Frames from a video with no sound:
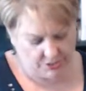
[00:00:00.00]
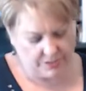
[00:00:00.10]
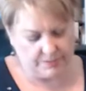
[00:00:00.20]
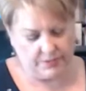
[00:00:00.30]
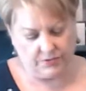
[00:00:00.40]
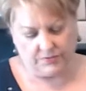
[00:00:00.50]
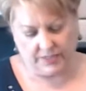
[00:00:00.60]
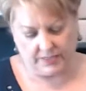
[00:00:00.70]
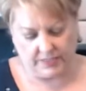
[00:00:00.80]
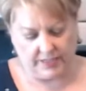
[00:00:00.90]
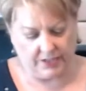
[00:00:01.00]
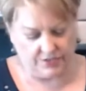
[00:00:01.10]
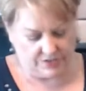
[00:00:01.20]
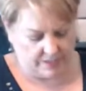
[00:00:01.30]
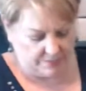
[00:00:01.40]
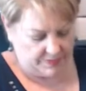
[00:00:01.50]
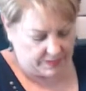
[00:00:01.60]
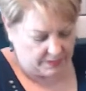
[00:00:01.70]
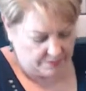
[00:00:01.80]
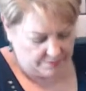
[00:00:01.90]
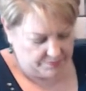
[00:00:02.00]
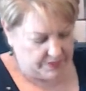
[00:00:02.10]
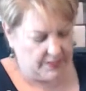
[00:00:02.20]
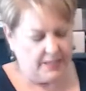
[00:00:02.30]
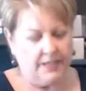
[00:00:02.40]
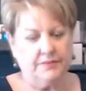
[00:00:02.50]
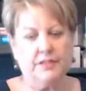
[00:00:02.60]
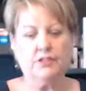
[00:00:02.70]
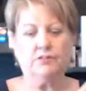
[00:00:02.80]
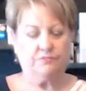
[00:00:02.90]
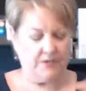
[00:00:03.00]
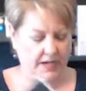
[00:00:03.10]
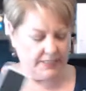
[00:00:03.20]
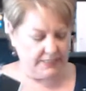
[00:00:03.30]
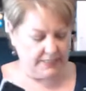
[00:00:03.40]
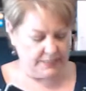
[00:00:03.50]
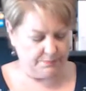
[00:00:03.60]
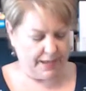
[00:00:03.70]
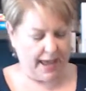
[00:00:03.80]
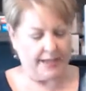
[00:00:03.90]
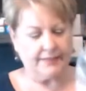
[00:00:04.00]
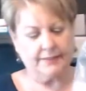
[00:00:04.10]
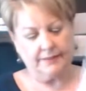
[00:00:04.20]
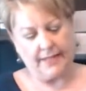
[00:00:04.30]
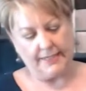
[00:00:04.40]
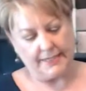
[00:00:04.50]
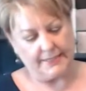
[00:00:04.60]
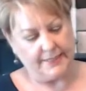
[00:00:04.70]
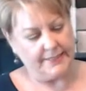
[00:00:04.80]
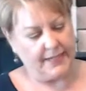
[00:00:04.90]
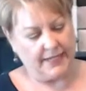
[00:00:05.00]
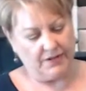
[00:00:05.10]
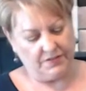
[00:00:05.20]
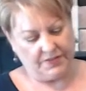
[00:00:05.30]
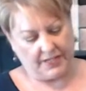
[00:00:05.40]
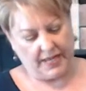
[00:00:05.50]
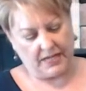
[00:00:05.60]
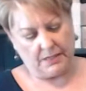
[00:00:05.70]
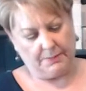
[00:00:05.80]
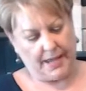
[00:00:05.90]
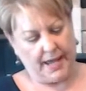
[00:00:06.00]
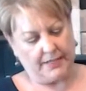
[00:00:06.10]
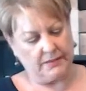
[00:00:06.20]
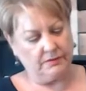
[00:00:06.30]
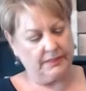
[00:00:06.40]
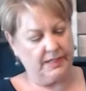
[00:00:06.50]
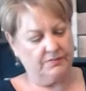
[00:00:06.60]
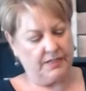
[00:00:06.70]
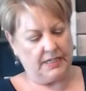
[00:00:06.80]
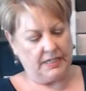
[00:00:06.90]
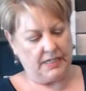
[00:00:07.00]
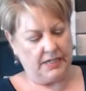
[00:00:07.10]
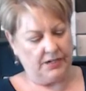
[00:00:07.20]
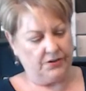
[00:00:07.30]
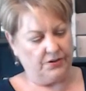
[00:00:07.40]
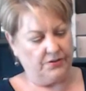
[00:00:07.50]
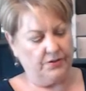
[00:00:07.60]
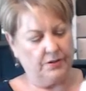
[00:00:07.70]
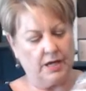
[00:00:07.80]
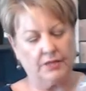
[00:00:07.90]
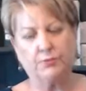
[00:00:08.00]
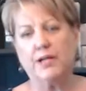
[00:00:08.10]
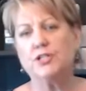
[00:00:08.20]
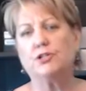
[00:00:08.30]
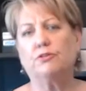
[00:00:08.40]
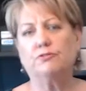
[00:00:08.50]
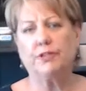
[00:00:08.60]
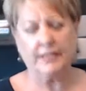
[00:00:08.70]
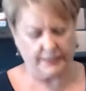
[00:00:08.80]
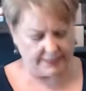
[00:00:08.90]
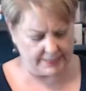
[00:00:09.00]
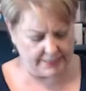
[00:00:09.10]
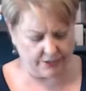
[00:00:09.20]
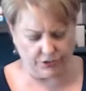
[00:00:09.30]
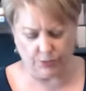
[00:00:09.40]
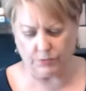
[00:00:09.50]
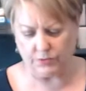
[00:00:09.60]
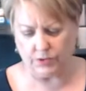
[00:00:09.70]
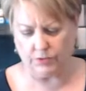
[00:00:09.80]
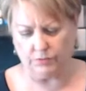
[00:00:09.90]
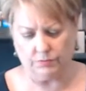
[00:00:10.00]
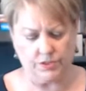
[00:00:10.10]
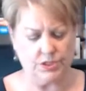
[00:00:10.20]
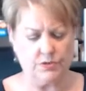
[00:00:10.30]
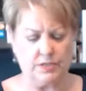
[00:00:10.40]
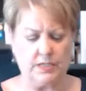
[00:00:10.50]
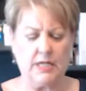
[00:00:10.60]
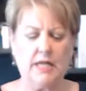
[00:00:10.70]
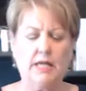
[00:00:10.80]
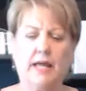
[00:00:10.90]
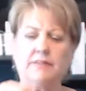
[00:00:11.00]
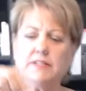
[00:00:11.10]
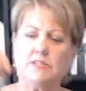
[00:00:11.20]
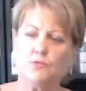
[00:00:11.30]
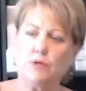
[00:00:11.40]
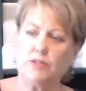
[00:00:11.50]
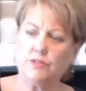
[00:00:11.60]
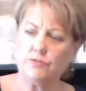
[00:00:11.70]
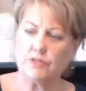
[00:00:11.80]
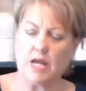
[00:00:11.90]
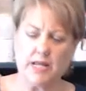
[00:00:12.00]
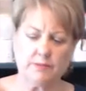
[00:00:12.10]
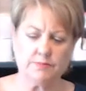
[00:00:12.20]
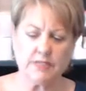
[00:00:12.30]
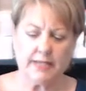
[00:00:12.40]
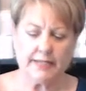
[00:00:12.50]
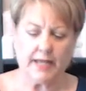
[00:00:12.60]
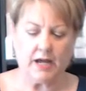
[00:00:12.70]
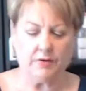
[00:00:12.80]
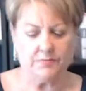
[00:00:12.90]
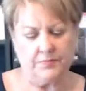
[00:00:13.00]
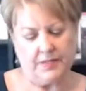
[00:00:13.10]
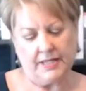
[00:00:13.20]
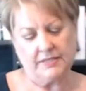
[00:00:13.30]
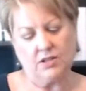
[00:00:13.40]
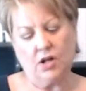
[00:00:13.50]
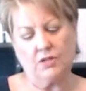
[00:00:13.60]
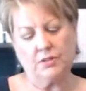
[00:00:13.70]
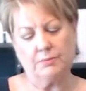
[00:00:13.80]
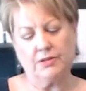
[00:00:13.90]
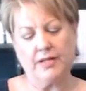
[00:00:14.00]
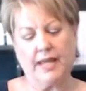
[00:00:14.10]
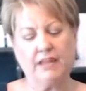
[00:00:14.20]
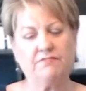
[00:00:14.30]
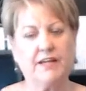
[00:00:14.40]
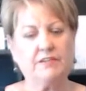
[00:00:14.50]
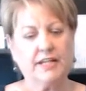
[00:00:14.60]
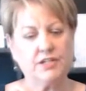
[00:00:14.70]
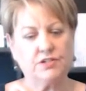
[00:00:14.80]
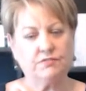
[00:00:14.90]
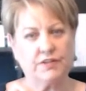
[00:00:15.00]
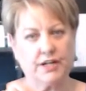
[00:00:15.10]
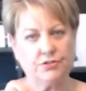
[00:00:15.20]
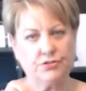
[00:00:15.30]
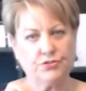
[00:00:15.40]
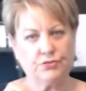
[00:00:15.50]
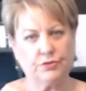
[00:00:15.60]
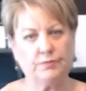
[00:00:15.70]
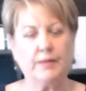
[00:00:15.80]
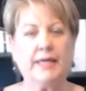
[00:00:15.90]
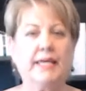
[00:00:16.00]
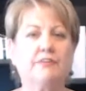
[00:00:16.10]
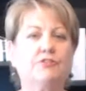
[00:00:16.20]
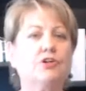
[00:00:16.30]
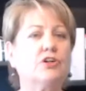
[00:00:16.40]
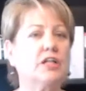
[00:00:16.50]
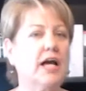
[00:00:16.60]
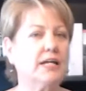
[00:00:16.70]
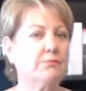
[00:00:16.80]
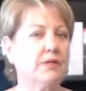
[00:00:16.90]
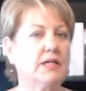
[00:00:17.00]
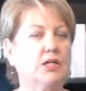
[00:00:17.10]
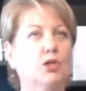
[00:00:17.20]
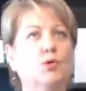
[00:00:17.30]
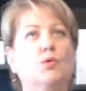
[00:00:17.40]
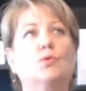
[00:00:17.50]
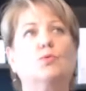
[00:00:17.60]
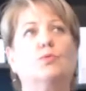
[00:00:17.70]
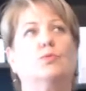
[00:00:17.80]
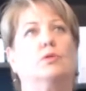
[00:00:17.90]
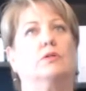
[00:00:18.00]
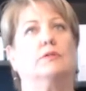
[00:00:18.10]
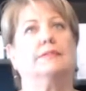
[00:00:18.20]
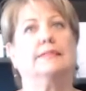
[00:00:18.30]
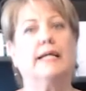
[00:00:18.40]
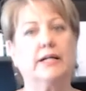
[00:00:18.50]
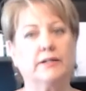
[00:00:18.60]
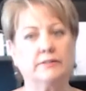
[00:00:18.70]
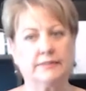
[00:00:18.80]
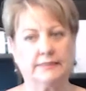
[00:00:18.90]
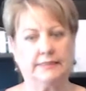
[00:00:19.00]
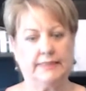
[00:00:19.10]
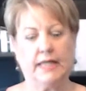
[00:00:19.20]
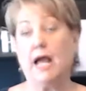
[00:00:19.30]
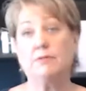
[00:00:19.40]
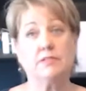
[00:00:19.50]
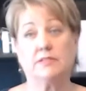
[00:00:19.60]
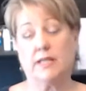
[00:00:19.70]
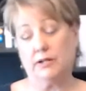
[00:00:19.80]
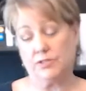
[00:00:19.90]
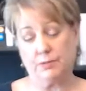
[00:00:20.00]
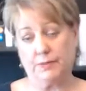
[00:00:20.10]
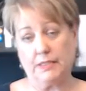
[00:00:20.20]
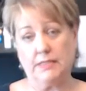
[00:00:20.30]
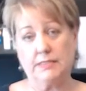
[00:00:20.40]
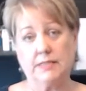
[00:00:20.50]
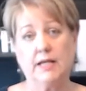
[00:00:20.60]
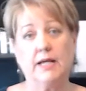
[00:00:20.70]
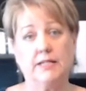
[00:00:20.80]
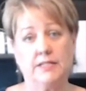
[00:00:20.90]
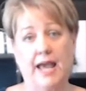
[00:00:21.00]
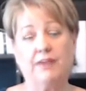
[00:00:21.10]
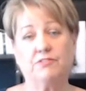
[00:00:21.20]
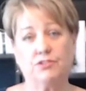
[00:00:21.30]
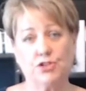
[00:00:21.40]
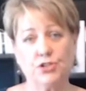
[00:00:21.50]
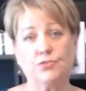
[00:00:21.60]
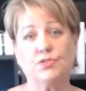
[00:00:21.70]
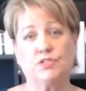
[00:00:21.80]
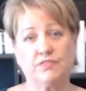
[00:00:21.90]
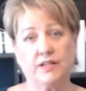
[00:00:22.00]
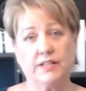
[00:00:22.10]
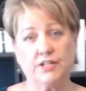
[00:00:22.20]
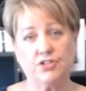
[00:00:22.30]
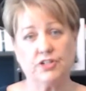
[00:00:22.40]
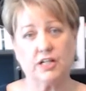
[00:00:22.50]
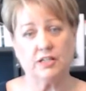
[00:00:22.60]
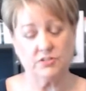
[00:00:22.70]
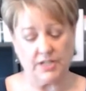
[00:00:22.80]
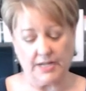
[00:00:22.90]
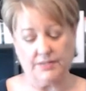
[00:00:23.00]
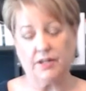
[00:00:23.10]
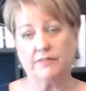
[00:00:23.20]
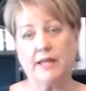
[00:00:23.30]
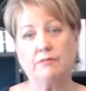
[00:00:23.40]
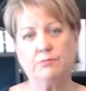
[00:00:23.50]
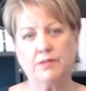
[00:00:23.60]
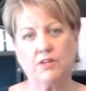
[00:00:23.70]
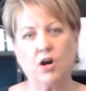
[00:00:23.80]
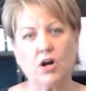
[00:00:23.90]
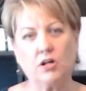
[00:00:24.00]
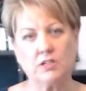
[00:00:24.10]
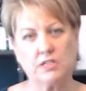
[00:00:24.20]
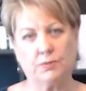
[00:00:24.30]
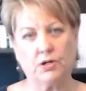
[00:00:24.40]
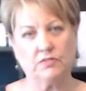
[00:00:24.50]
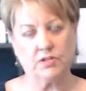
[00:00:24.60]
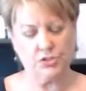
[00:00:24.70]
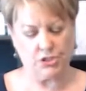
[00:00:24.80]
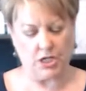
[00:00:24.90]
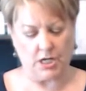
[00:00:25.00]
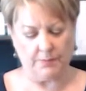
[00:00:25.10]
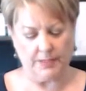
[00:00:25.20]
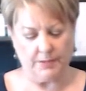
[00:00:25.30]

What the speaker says: you some other things. Here's something that you'll find in this bag. And like I said, take everything out of the bag. Don't leave it in here. Otherwise, you'll forget that it's there and you won't know to use it. And this is one of those items. Now, it's called the Mary Kay Foundation Finder Tool. If you're like me, you were scared to death. I was scared spitless to have to choose the foundation colors. I thought that would be the hardest part of our job.